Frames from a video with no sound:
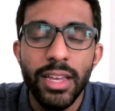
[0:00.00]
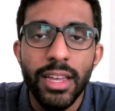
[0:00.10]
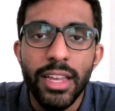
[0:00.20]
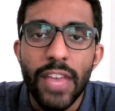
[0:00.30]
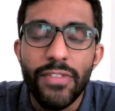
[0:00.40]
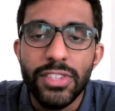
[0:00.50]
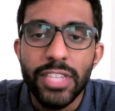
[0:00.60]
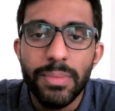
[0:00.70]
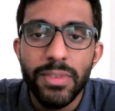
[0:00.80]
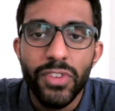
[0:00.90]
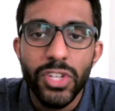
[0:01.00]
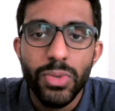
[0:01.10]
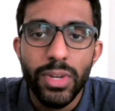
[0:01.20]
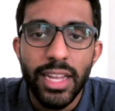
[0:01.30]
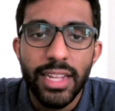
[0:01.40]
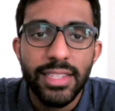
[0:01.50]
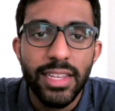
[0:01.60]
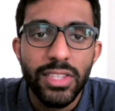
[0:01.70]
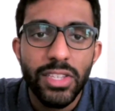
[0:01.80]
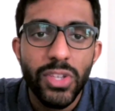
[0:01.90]
If you skip to verse 28, it
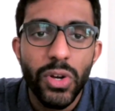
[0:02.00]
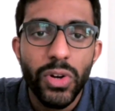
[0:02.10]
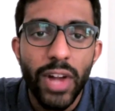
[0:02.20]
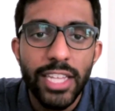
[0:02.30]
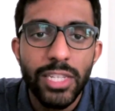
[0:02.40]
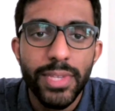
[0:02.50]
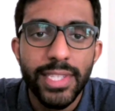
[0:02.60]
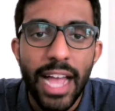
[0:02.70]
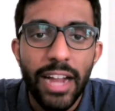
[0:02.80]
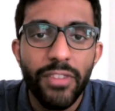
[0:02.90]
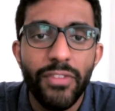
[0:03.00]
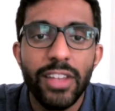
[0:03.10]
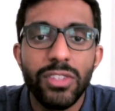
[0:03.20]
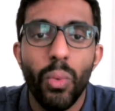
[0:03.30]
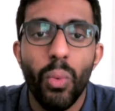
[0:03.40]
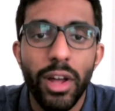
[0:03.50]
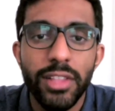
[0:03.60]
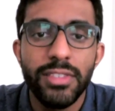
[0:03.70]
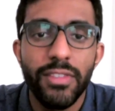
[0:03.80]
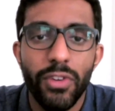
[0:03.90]
says, "So Christ was sacrificed
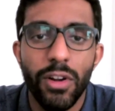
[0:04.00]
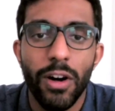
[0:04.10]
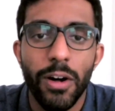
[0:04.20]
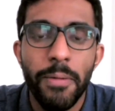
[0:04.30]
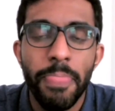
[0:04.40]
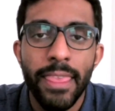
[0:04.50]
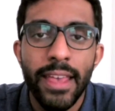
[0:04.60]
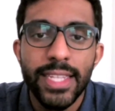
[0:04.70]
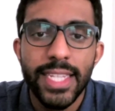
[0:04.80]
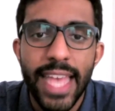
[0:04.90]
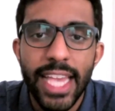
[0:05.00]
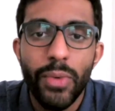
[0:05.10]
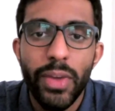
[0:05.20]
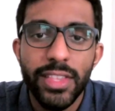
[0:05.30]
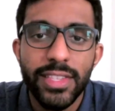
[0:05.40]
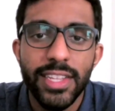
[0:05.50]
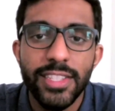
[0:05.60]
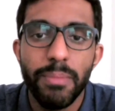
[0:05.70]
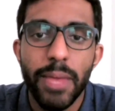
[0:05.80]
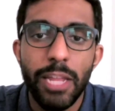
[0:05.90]
once for all to take away the sins
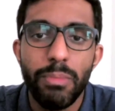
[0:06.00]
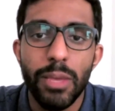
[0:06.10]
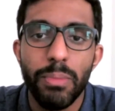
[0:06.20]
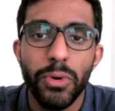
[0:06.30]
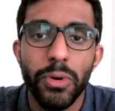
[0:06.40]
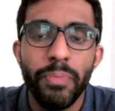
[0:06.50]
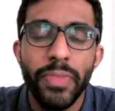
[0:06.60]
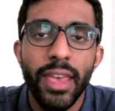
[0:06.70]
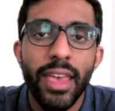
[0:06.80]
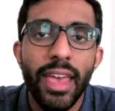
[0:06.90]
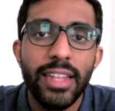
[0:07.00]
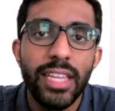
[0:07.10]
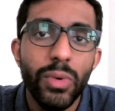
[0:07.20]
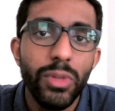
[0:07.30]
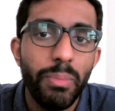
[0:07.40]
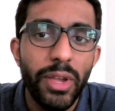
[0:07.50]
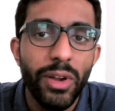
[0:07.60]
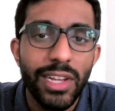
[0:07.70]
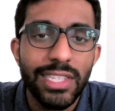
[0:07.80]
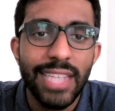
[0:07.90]
of many people, and he will appear
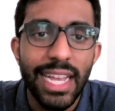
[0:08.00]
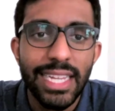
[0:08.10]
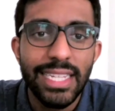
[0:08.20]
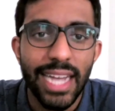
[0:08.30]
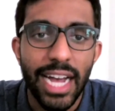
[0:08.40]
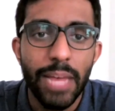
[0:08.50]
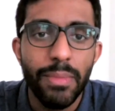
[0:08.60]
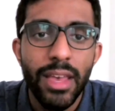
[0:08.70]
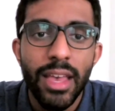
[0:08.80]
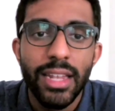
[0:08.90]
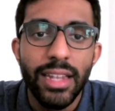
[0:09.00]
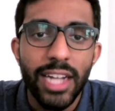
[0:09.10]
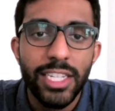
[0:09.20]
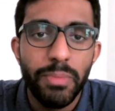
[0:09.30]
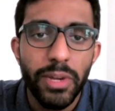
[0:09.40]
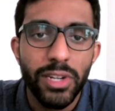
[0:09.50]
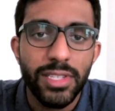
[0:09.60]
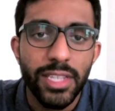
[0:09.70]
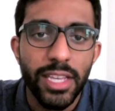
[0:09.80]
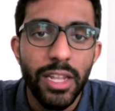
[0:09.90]
a second time, not to bear
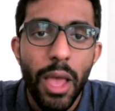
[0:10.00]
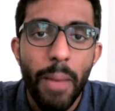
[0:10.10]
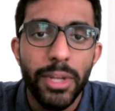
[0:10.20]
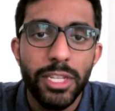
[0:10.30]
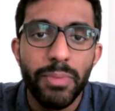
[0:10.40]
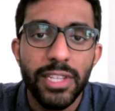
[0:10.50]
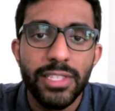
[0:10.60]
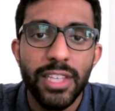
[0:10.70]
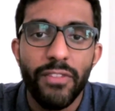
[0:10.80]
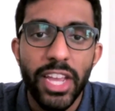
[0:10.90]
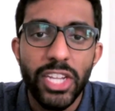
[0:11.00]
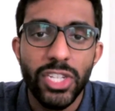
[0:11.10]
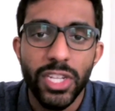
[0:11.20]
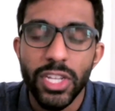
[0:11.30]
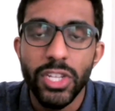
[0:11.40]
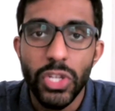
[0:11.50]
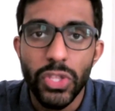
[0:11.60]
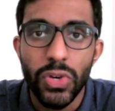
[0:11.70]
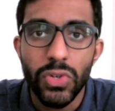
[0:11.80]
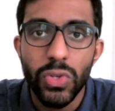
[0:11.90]
sin, but to bring salvation to
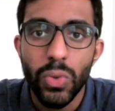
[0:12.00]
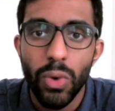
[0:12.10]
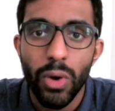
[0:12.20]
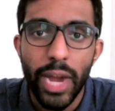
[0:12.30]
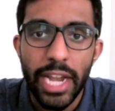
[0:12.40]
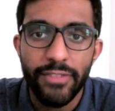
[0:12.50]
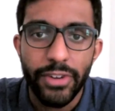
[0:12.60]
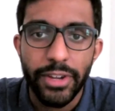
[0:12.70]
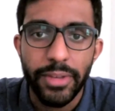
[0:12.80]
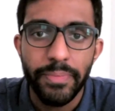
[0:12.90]
those who are waiting for him."